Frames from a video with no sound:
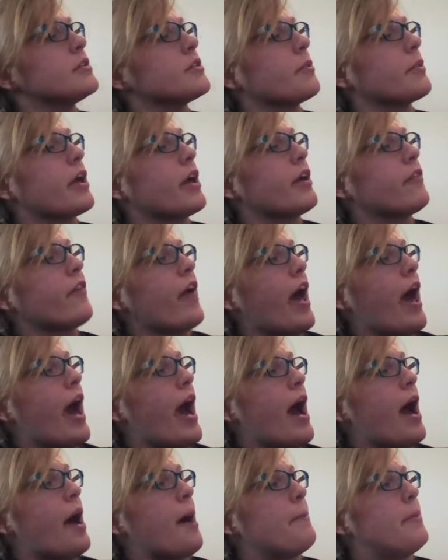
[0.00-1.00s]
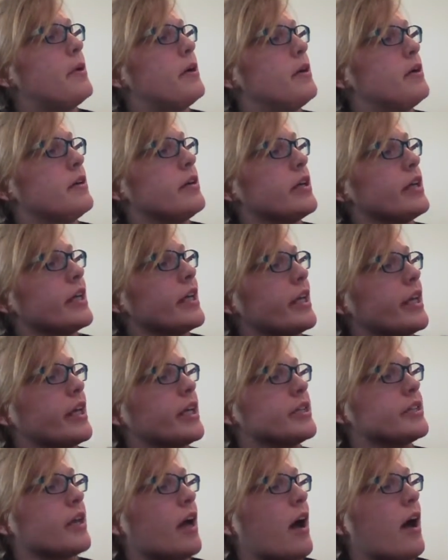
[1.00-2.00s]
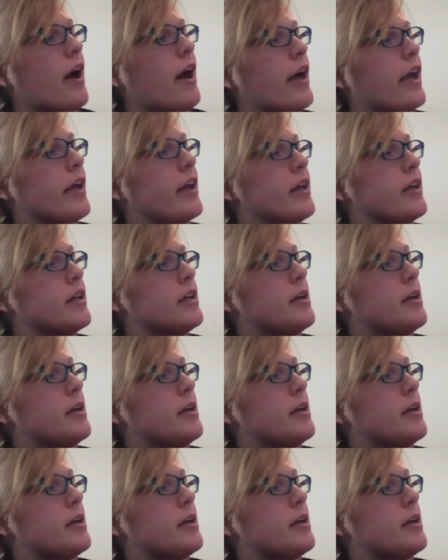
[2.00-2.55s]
So we have ab, anti,